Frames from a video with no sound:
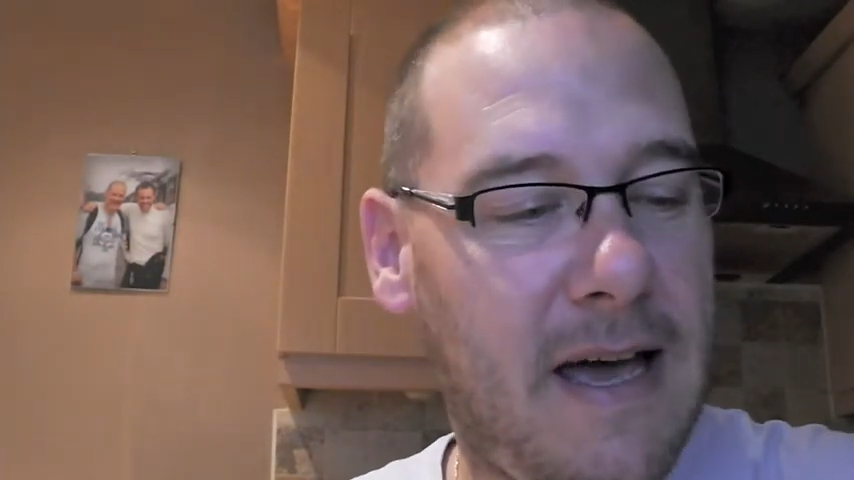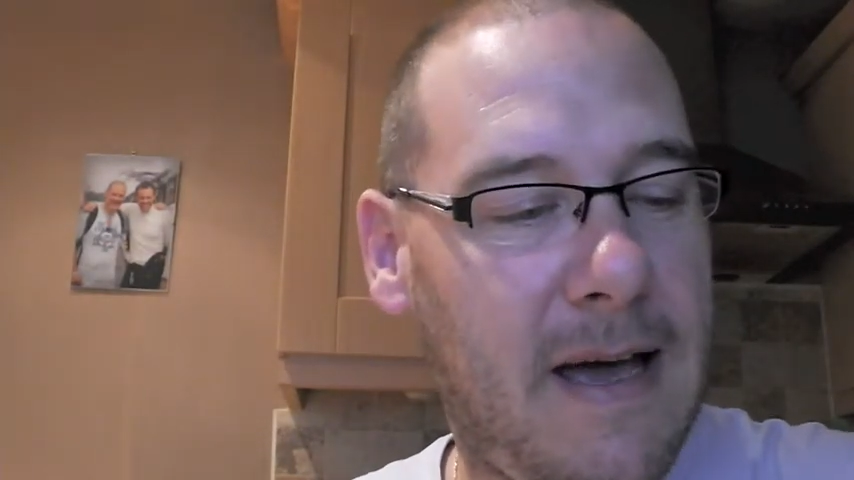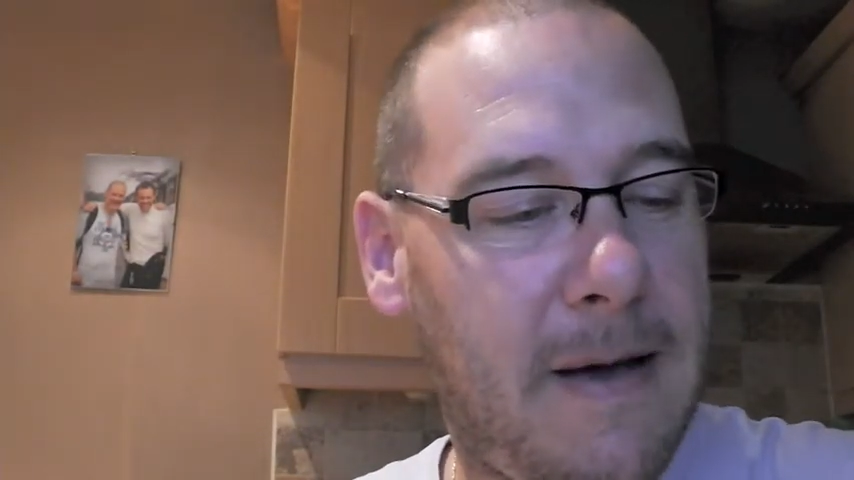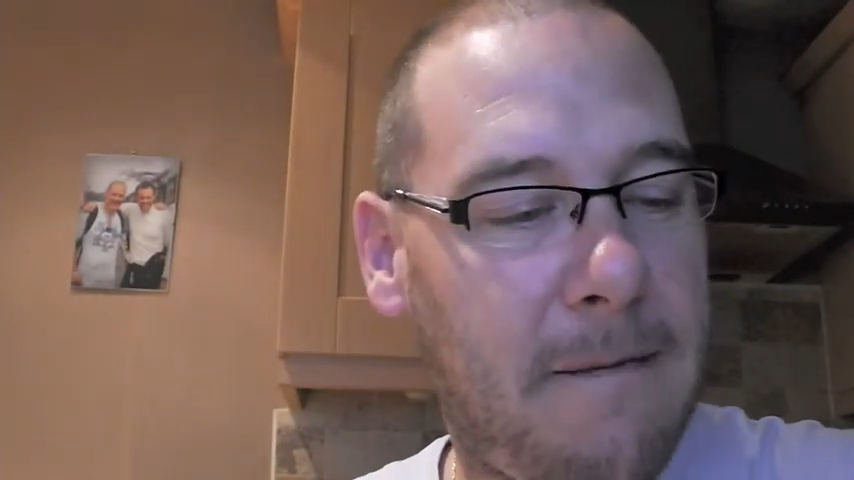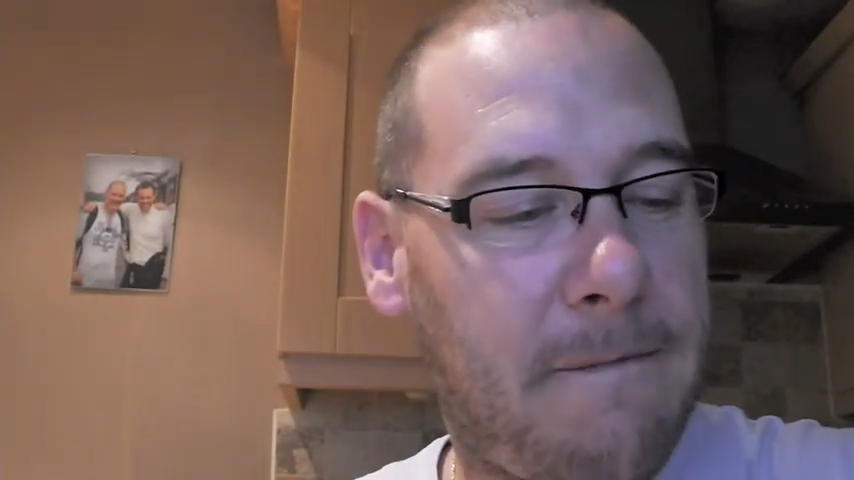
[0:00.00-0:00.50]

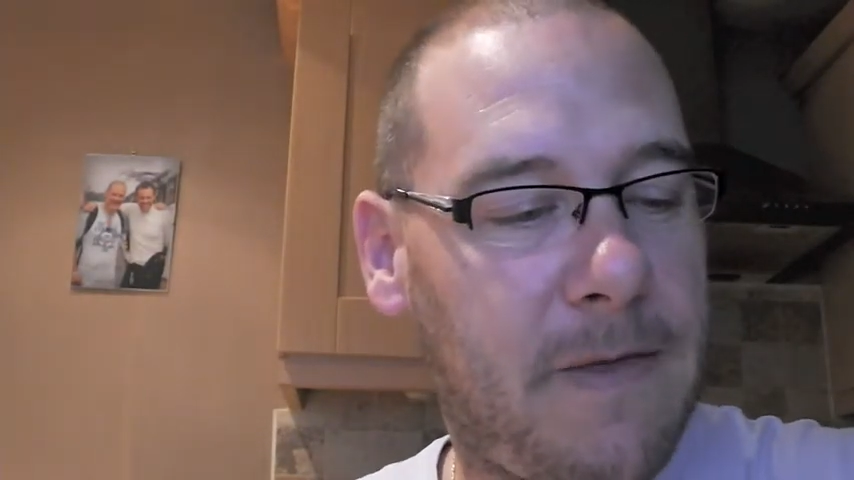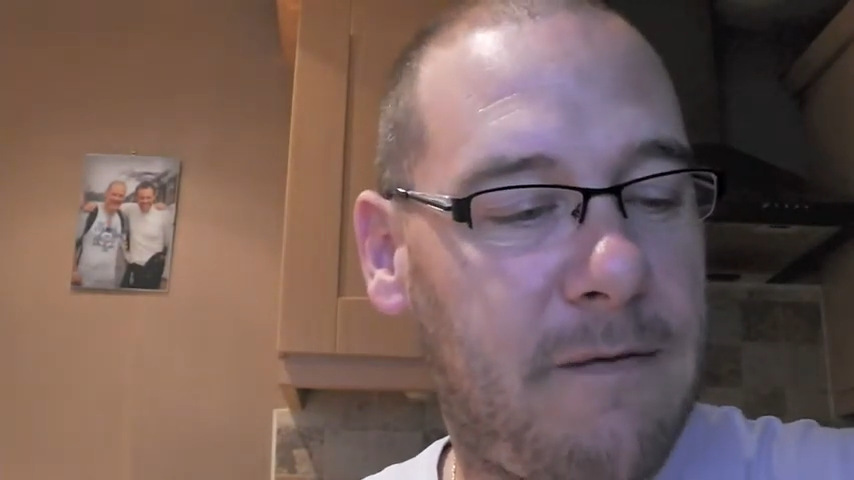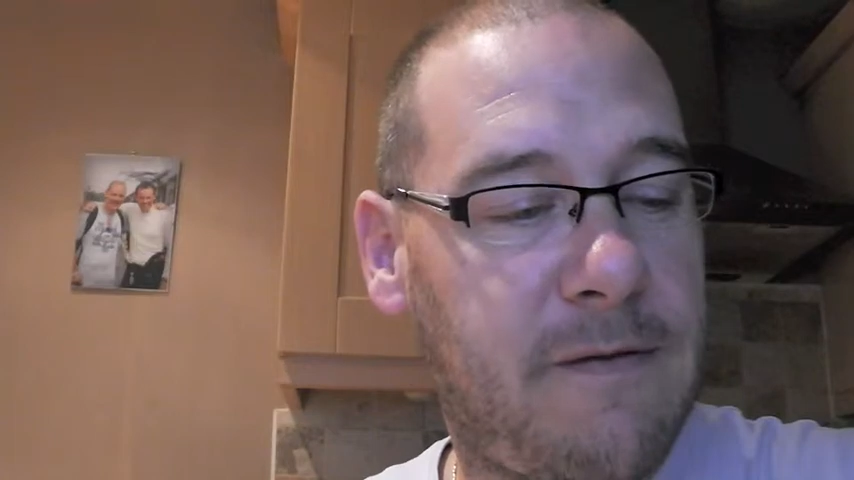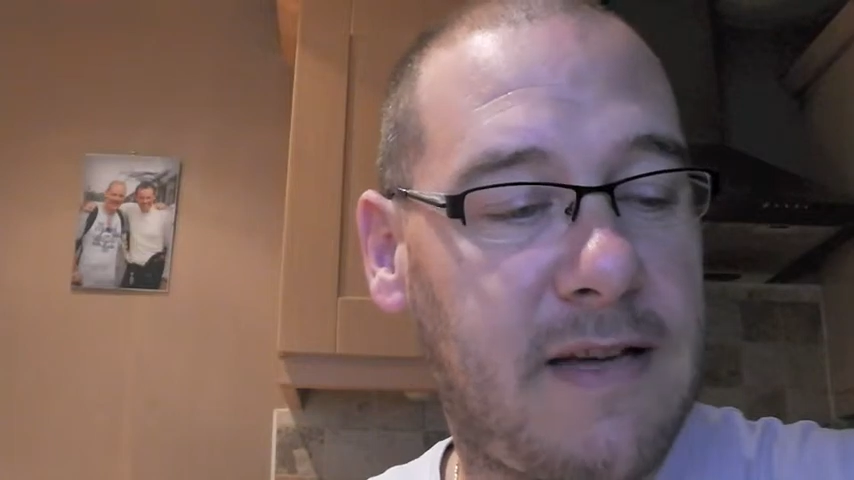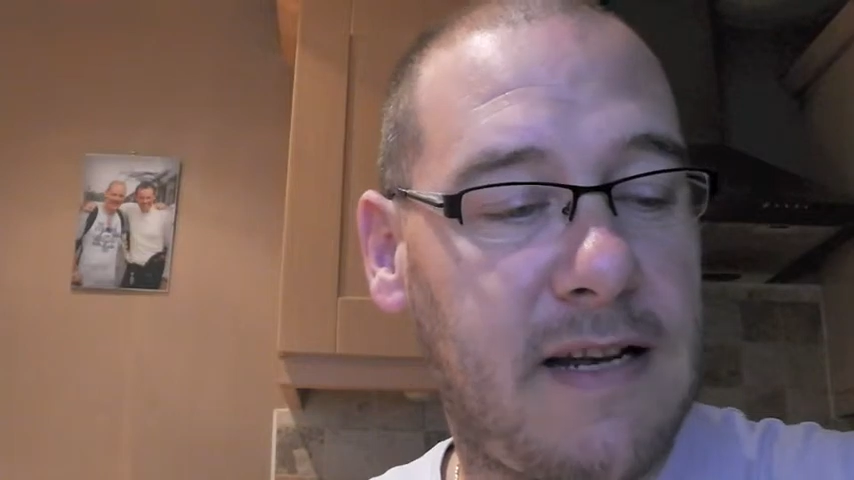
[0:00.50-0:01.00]

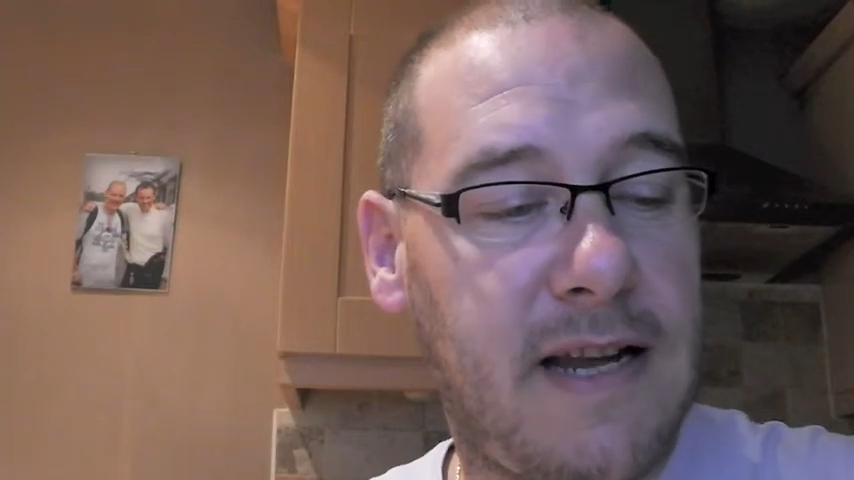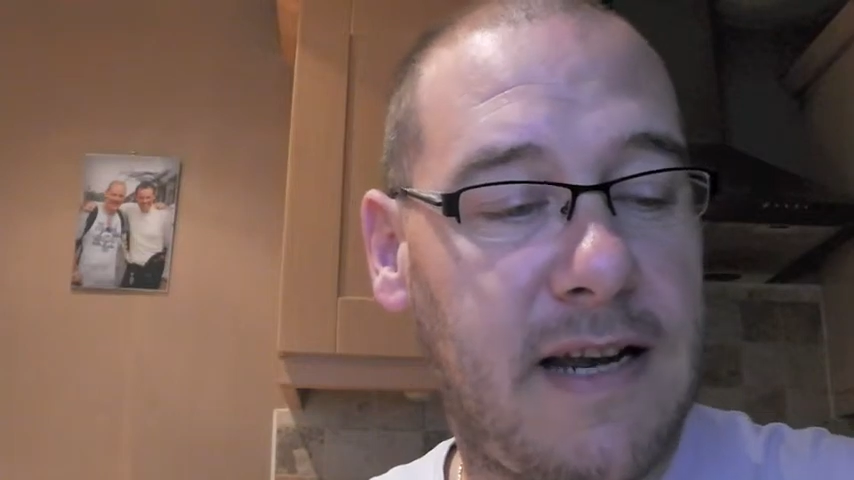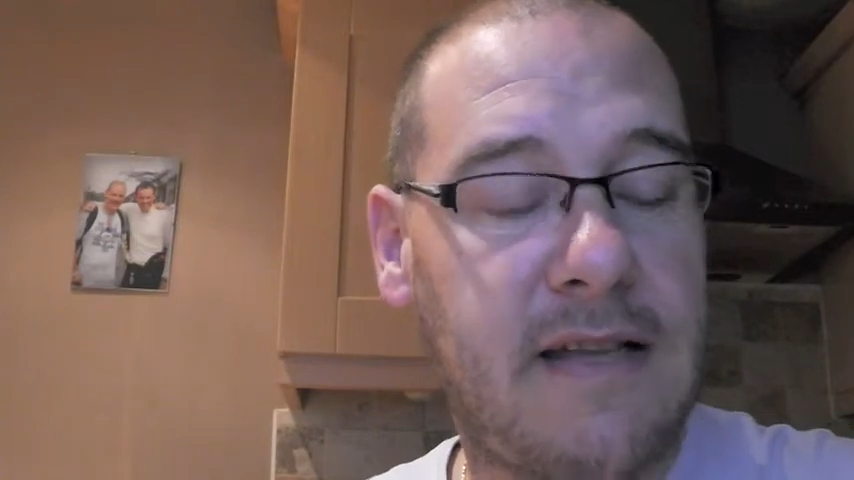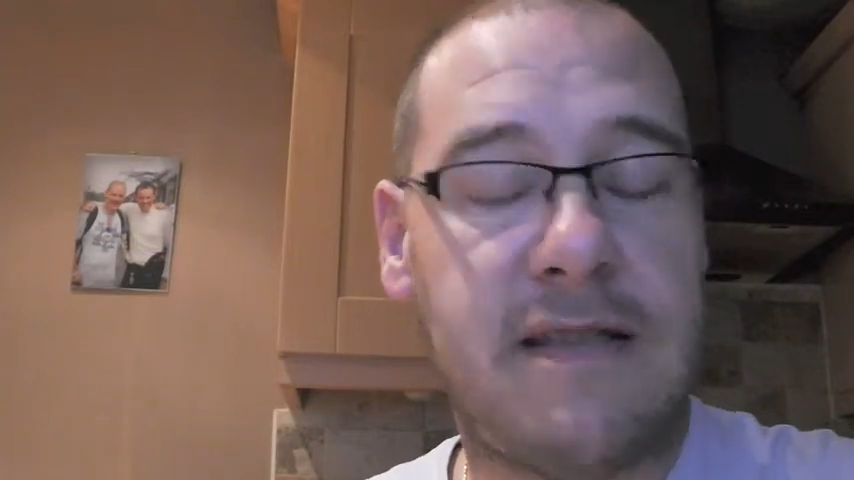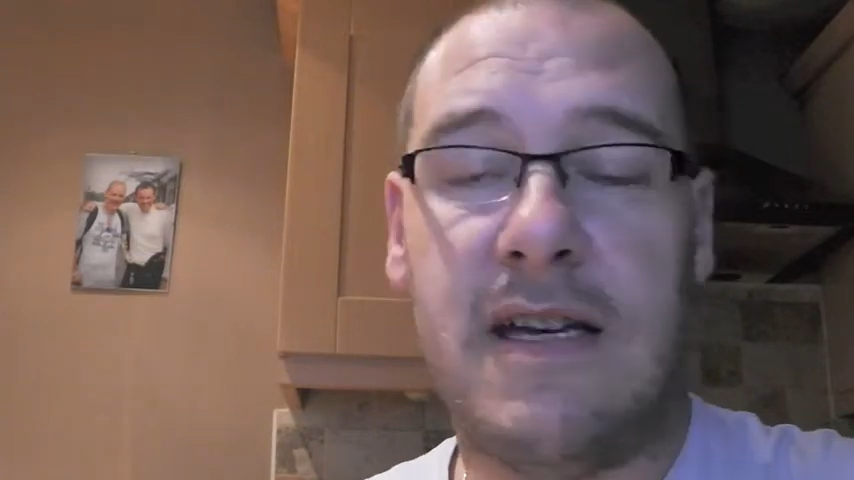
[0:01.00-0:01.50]
They've sent
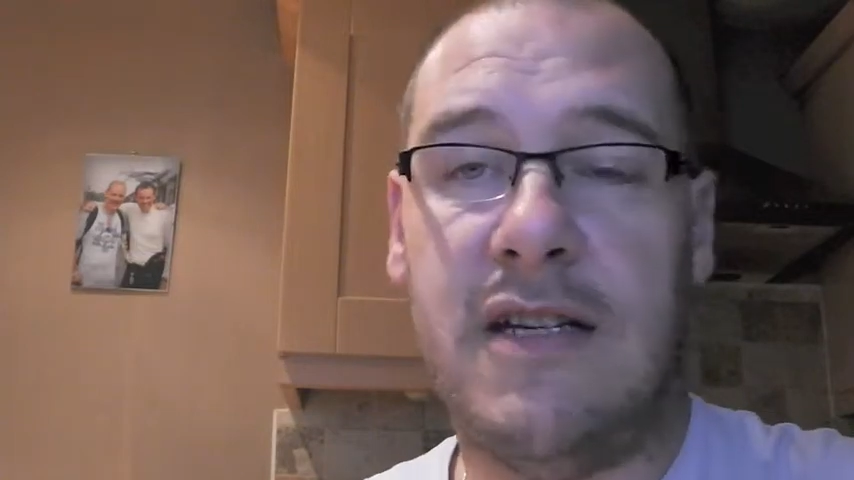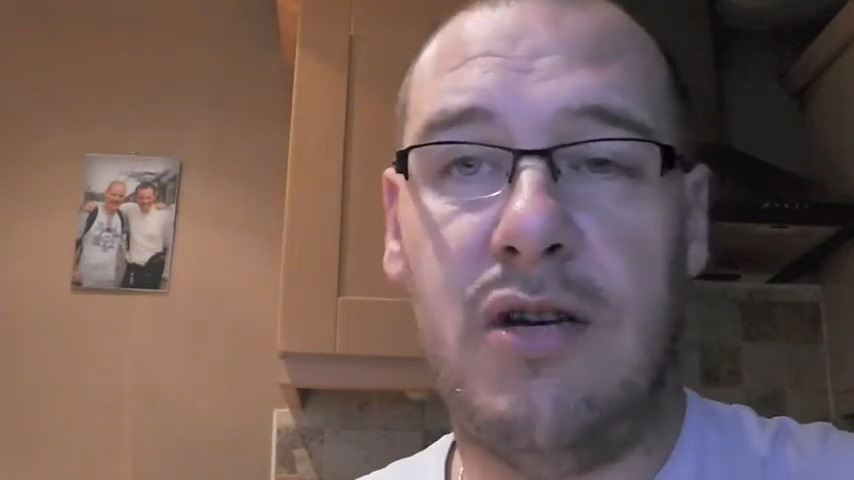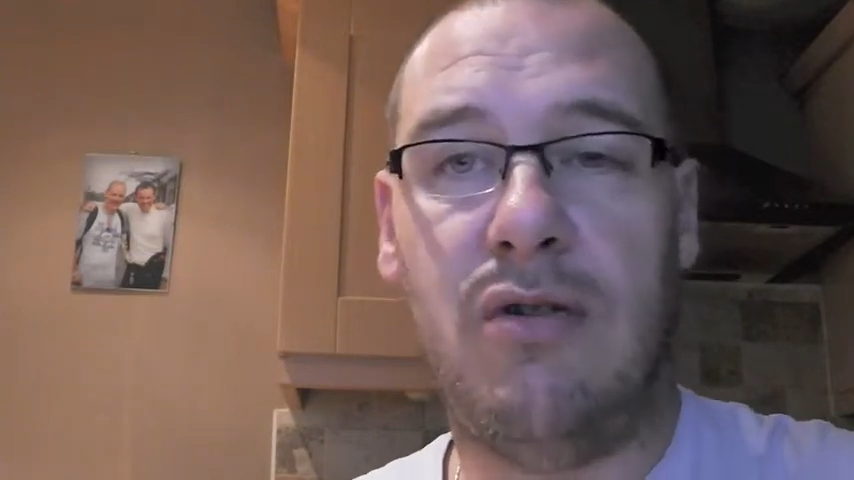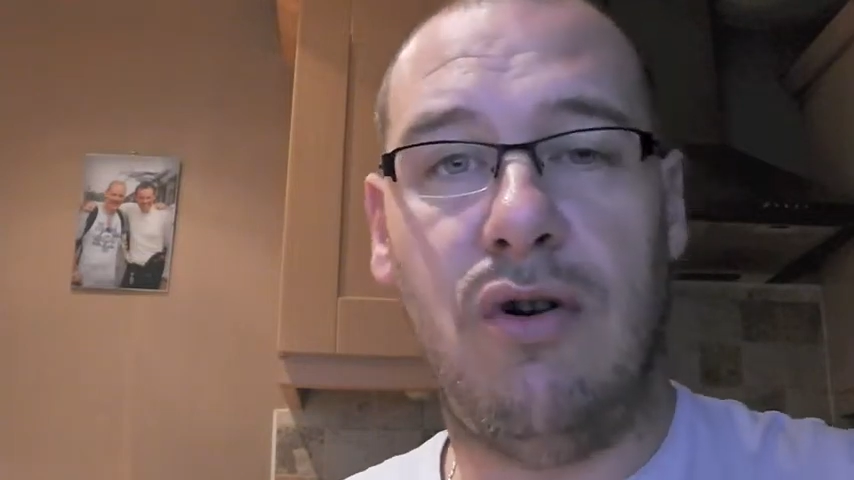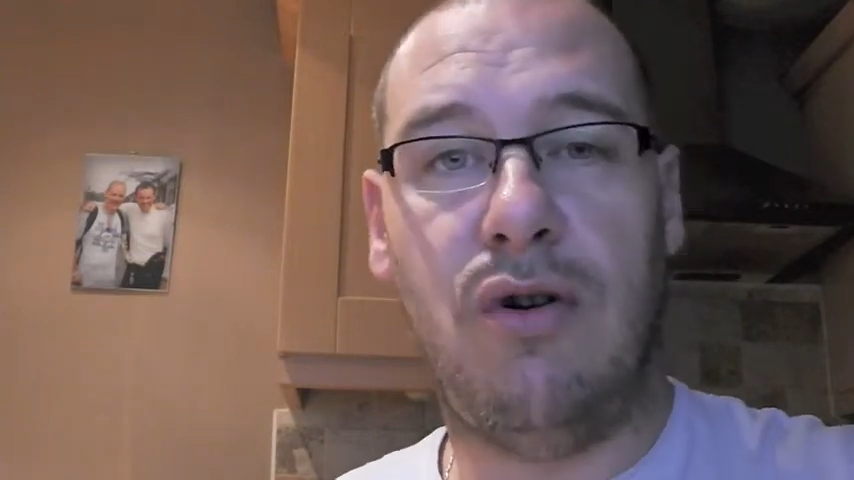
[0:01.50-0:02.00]
letters saying
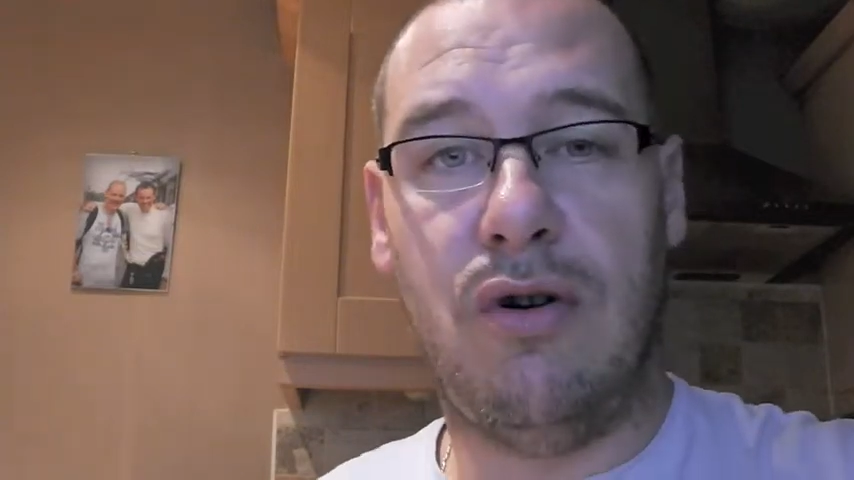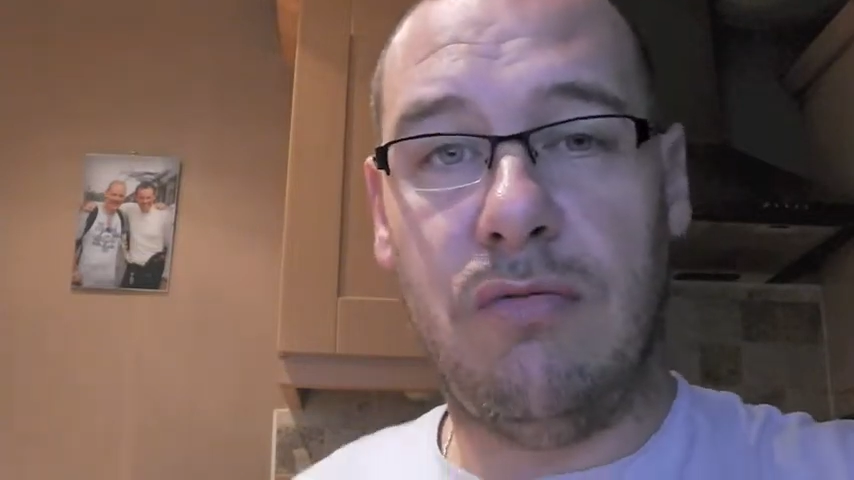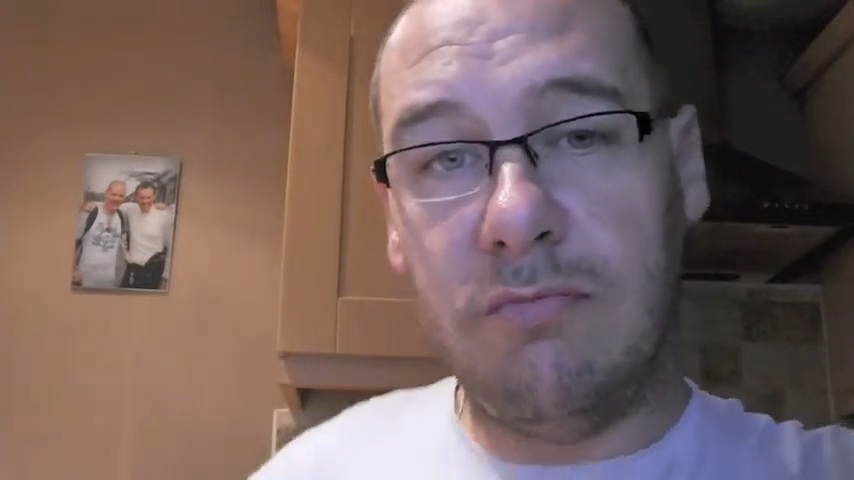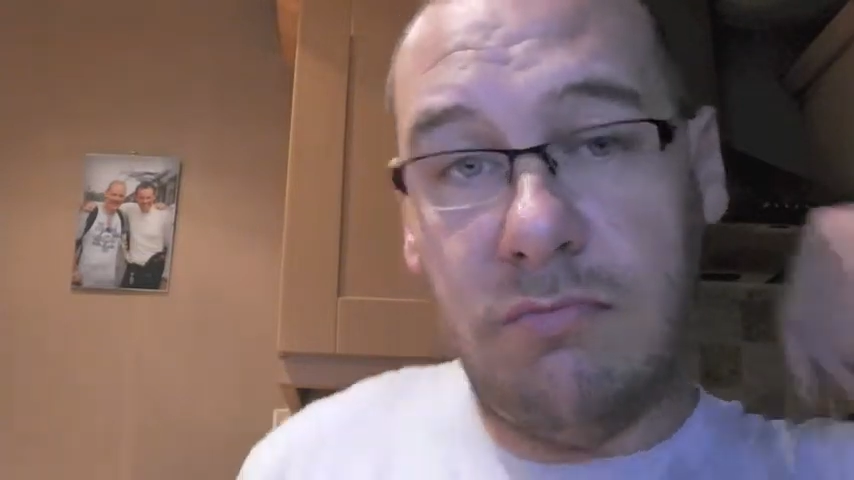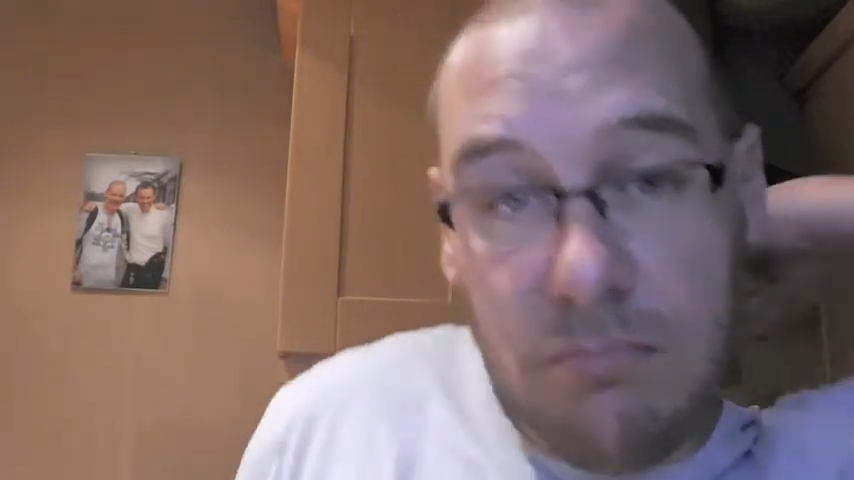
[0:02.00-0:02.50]
your